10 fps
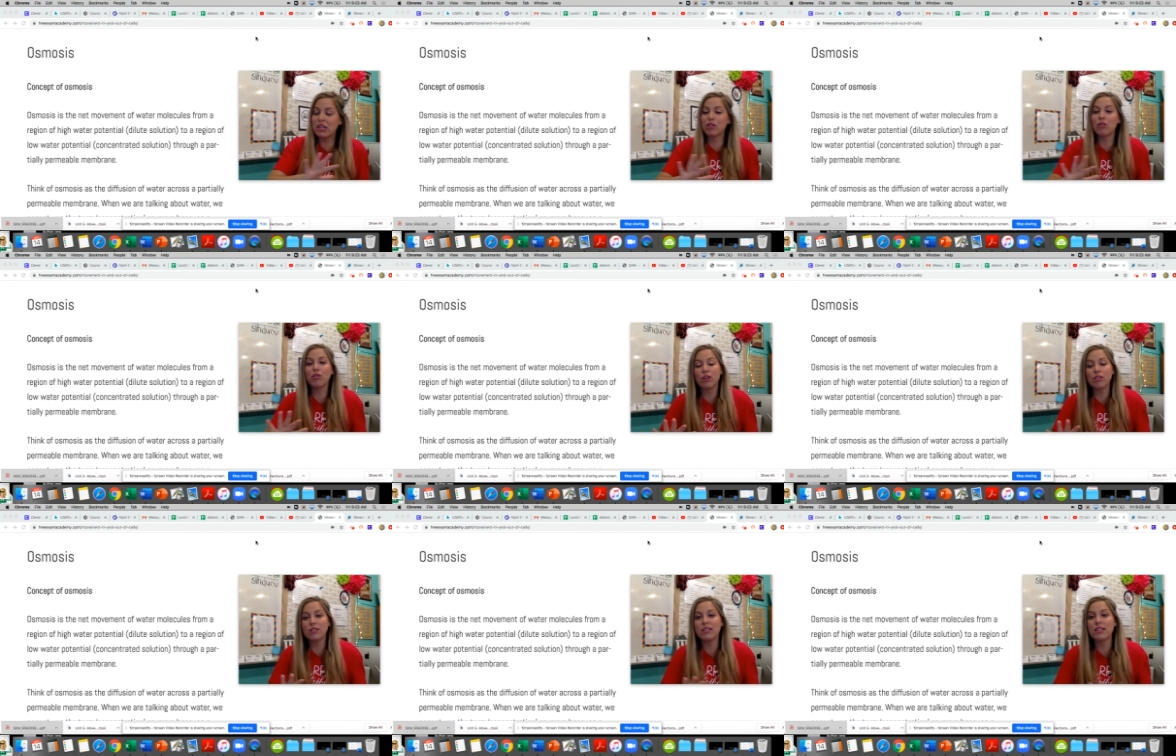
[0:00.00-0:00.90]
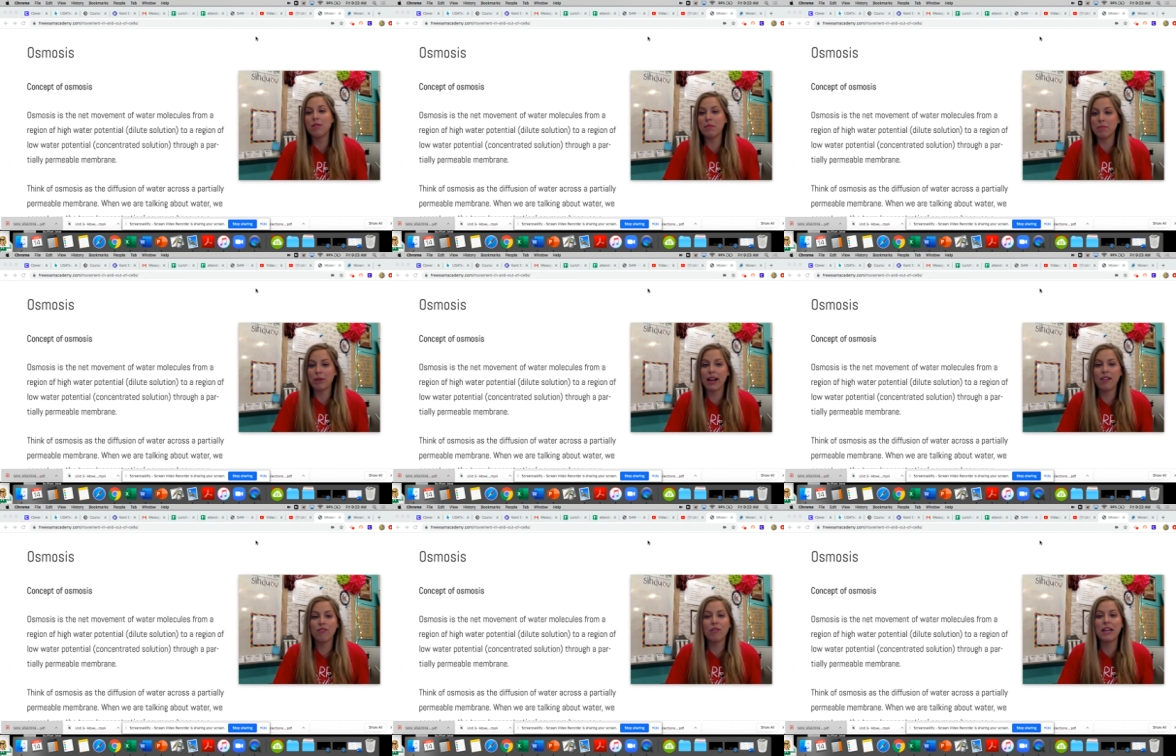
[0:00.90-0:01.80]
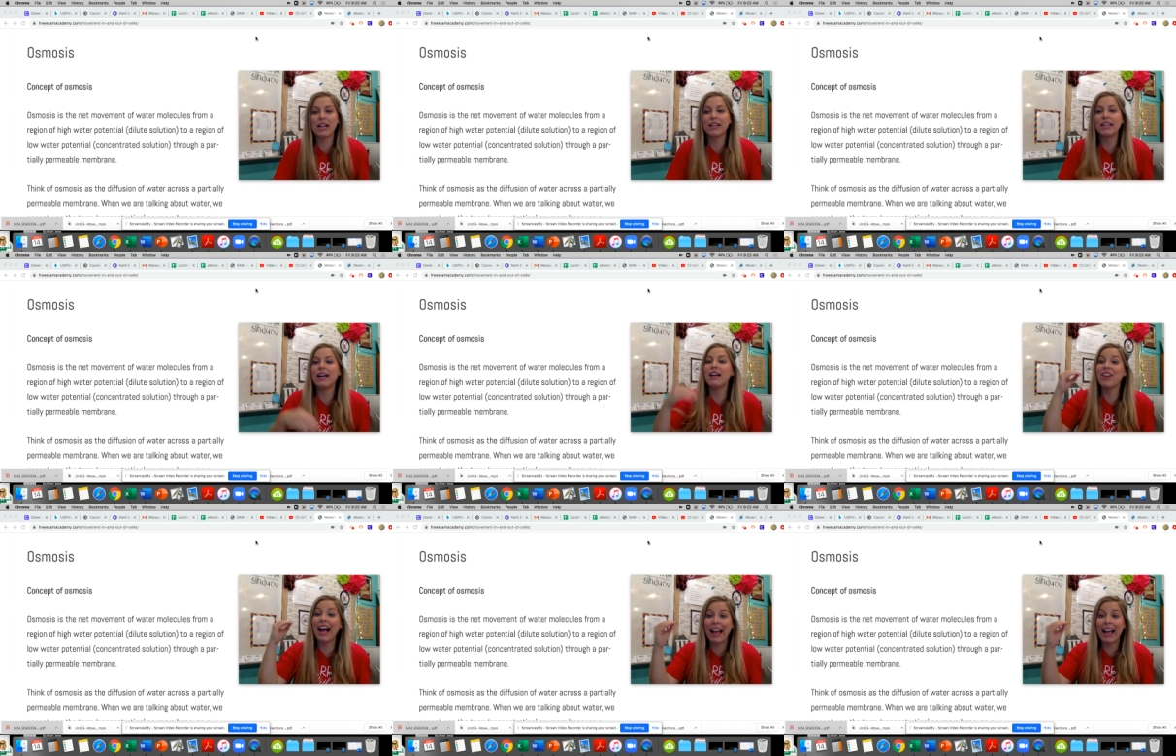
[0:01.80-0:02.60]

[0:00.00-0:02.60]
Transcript: across the cell membrane from an area of